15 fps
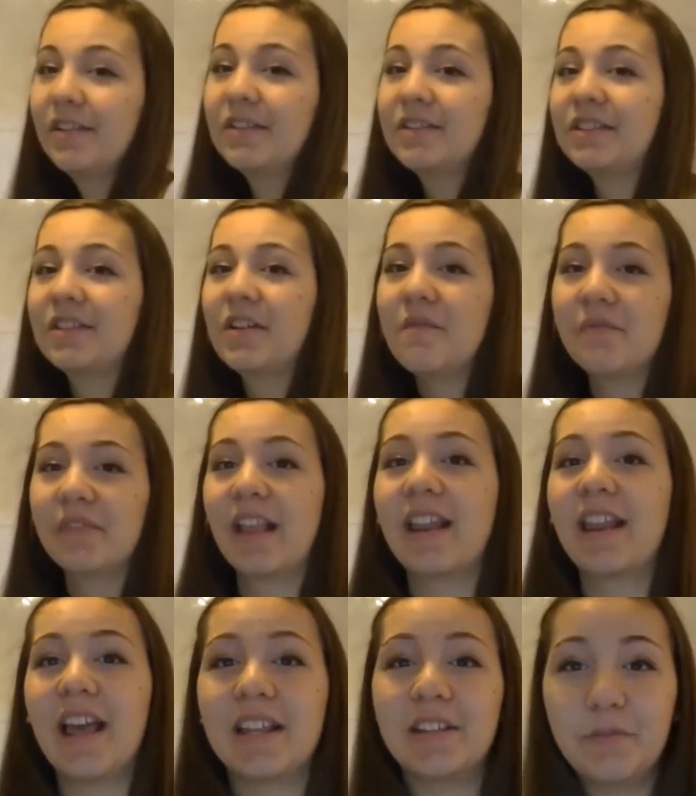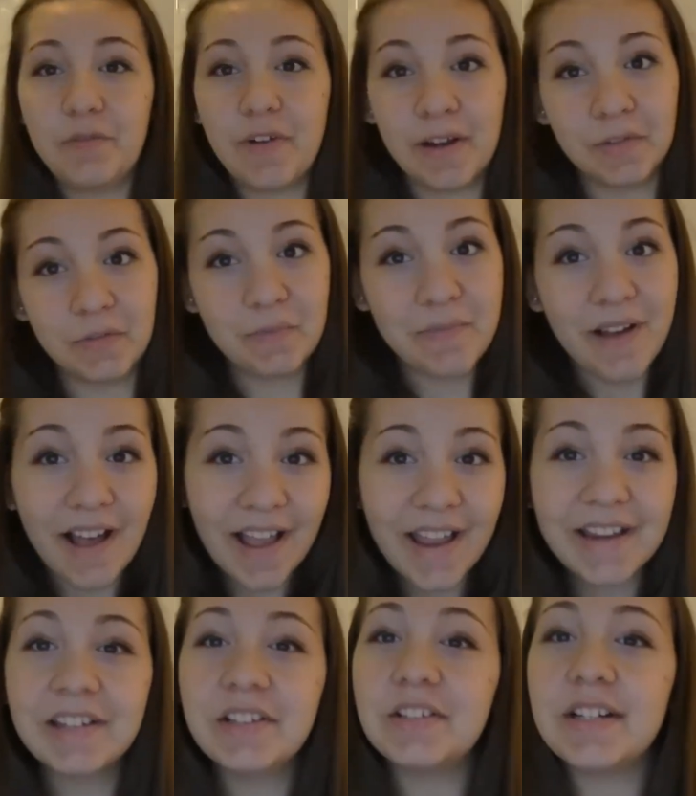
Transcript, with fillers: also another friend of mine,